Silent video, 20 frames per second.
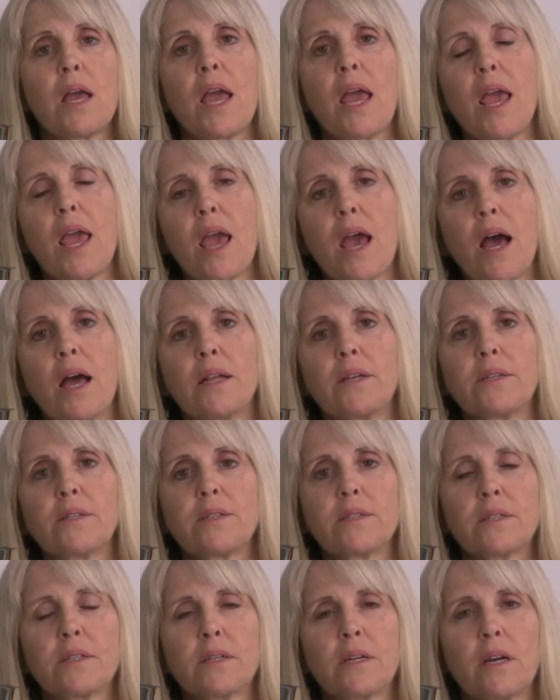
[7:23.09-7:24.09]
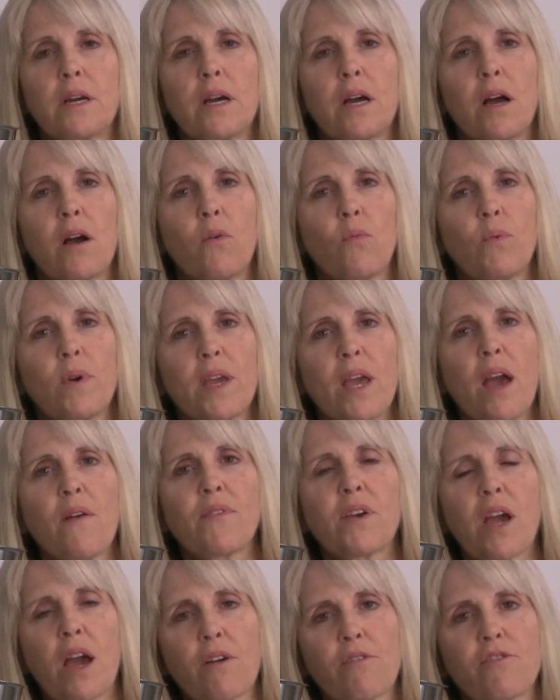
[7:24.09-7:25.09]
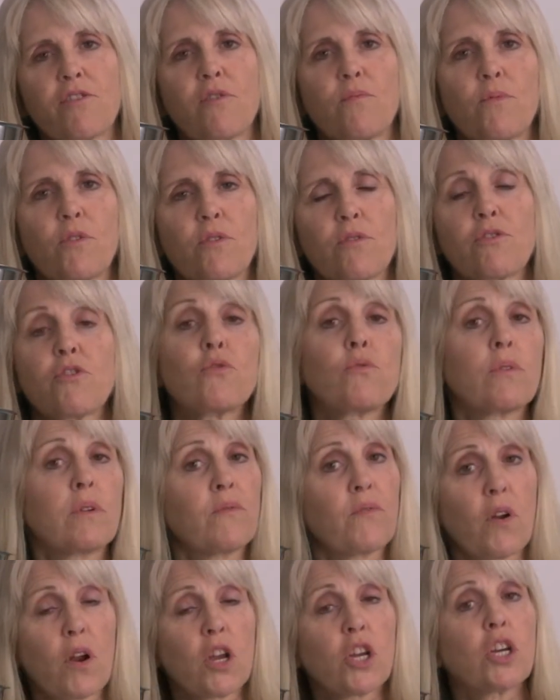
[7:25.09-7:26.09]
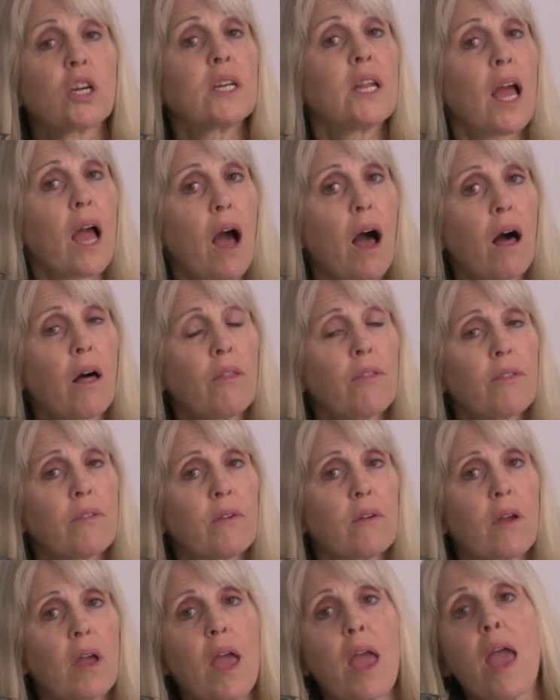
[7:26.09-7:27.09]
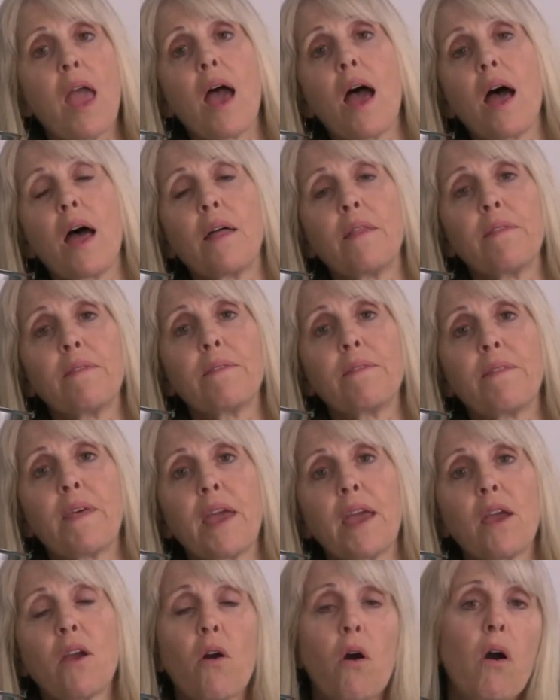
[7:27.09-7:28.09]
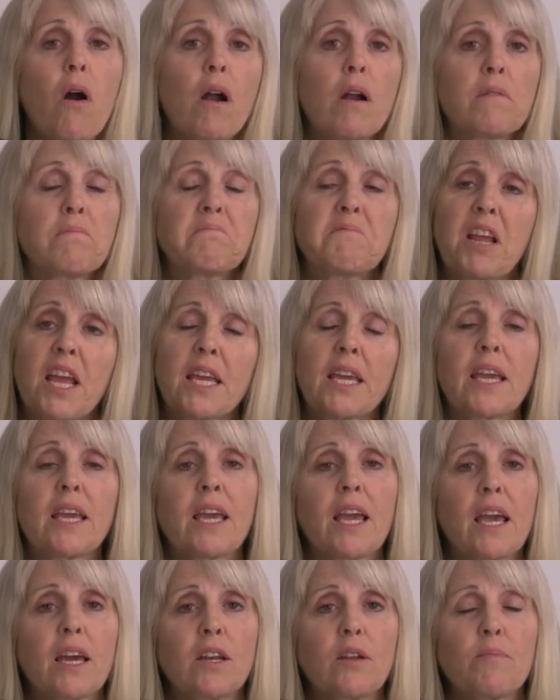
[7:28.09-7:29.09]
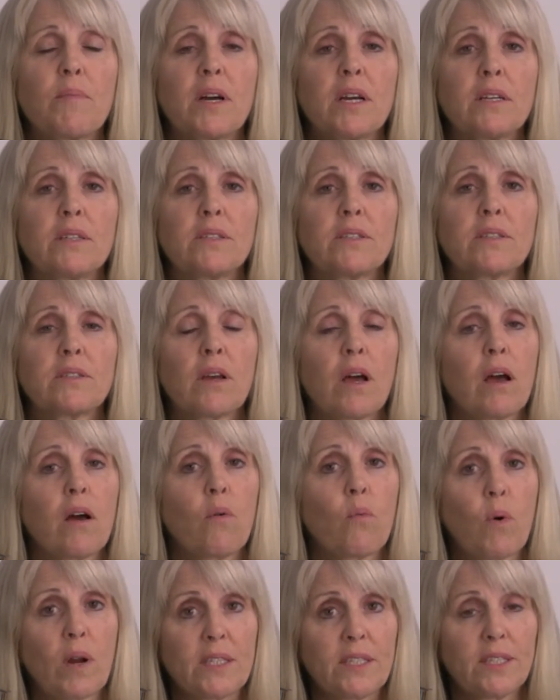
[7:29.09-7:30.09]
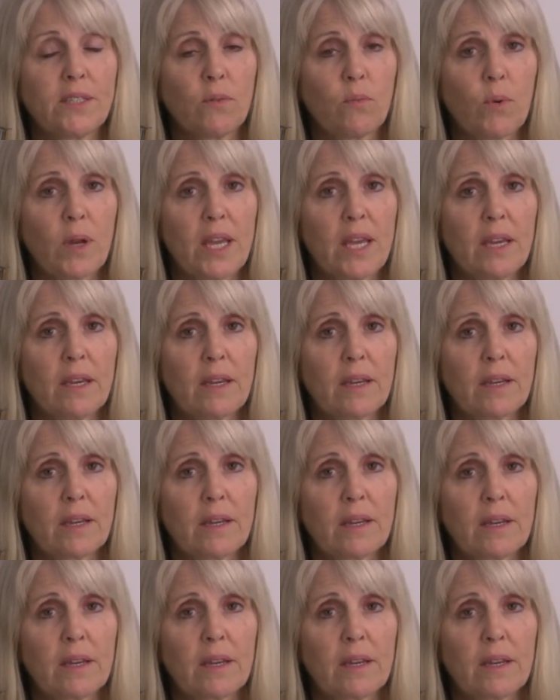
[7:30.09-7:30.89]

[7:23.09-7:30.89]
And we have customers who are in very good health, and they are taking enemas once a week.